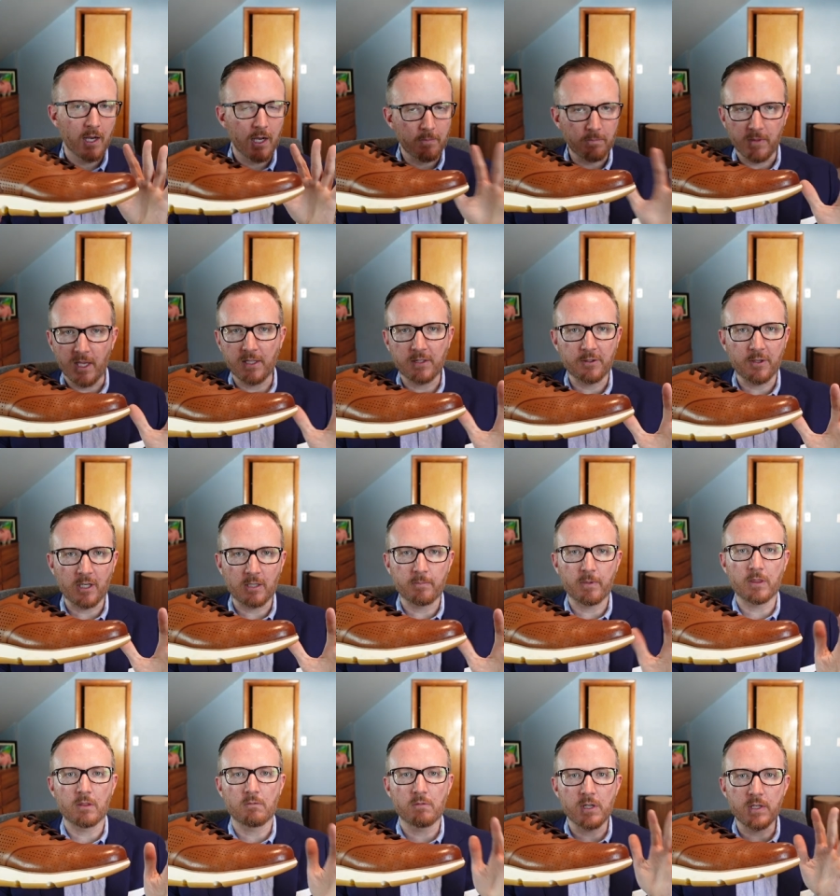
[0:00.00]
I'm not talking
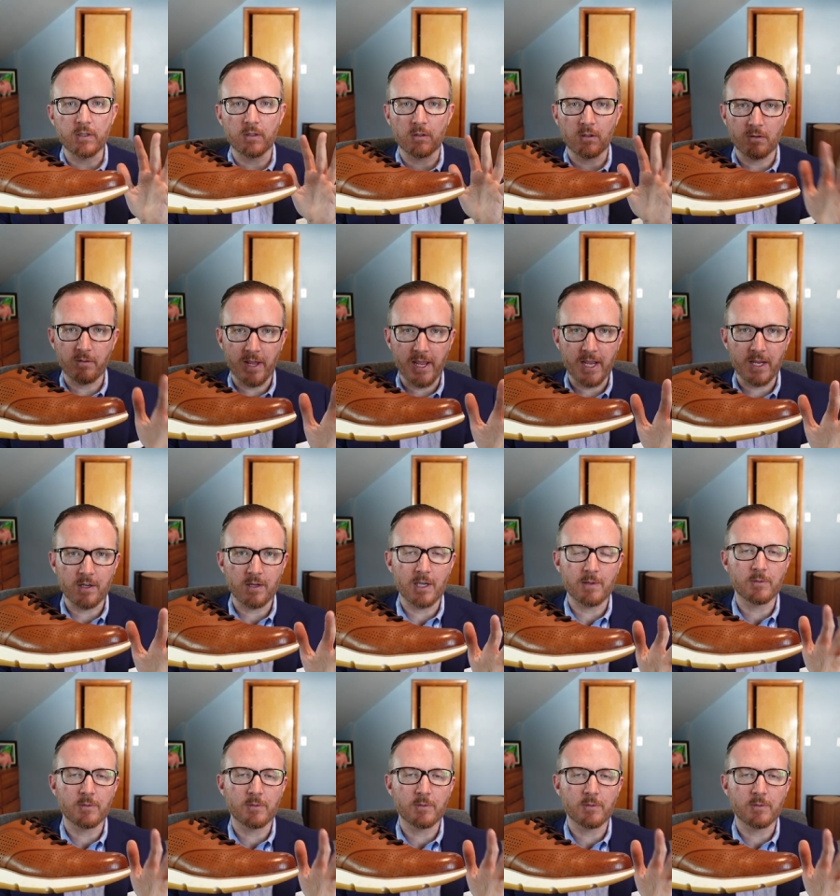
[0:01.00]
about the original grand.